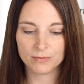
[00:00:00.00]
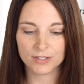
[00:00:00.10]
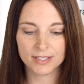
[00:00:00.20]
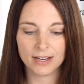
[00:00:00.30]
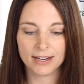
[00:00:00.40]

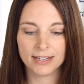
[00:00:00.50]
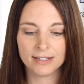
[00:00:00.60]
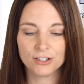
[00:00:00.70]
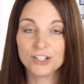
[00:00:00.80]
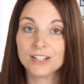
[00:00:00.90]
just I
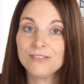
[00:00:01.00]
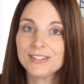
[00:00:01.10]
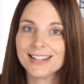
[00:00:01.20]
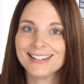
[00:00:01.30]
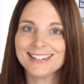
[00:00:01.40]
hit
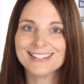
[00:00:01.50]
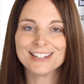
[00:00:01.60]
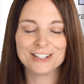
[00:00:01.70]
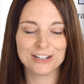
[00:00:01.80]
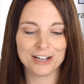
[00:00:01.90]
Shift and
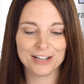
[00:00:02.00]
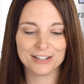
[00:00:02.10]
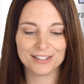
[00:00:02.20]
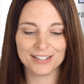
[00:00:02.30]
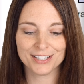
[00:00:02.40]
uh,
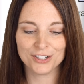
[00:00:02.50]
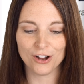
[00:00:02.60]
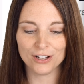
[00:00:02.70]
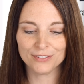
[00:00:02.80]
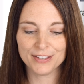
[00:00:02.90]
clicked
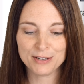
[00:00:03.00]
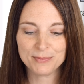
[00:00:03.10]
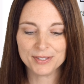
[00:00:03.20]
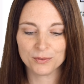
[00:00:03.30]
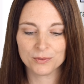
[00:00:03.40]
all of them.
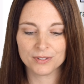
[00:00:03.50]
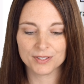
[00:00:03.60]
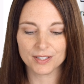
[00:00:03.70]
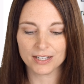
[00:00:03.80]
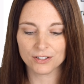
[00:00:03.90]
So you
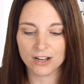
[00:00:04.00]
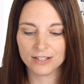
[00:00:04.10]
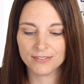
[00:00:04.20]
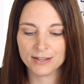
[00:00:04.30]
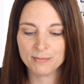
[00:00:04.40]
select all
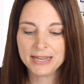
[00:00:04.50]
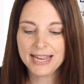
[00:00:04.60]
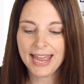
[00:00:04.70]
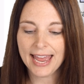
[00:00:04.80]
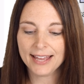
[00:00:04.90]
of them
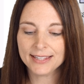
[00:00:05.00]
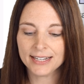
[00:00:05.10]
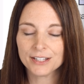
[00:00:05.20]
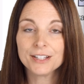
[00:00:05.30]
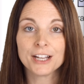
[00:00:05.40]
and
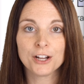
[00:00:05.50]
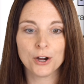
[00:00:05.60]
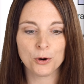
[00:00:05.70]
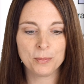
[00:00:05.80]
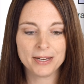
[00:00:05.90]
then click
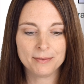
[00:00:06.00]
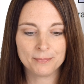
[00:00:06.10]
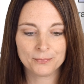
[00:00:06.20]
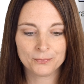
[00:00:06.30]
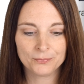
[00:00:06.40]
Open.
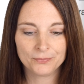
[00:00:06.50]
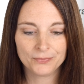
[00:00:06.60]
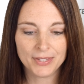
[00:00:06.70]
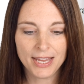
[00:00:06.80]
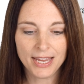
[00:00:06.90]

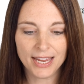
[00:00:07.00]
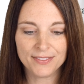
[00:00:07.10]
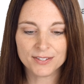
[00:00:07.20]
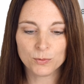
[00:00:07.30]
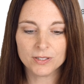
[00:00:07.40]

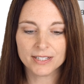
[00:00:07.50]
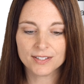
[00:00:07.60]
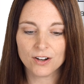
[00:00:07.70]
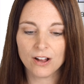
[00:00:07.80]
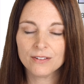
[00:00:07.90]
And this will
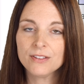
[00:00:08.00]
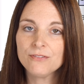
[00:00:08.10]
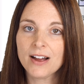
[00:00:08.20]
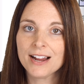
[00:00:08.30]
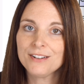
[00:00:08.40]
list all of the
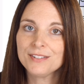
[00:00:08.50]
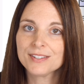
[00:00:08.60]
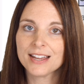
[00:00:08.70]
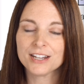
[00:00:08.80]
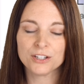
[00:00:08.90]
files
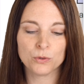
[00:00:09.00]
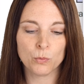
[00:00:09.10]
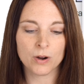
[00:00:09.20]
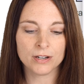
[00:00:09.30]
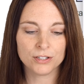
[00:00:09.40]
that you
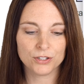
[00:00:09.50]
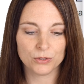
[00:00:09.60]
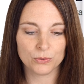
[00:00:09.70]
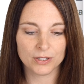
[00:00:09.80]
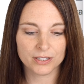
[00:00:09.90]
want
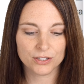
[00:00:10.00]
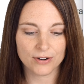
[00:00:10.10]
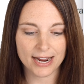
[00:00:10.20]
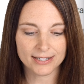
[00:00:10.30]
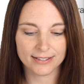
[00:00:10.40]
to
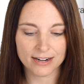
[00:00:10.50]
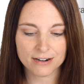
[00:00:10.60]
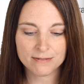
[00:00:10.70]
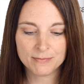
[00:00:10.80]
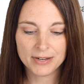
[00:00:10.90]
extract
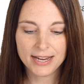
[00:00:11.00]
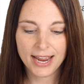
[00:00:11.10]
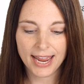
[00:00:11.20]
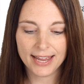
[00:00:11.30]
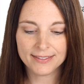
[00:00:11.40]
there,
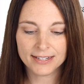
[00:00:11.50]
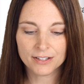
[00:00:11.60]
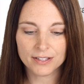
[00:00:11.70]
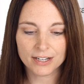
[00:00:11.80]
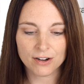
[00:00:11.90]
and then
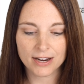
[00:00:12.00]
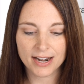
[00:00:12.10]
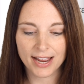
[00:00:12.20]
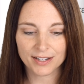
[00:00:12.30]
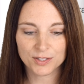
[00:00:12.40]
click
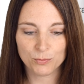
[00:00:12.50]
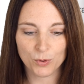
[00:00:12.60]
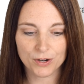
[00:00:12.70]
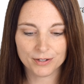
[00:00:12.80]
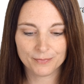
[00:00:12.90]
on
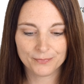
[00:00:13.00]
Export.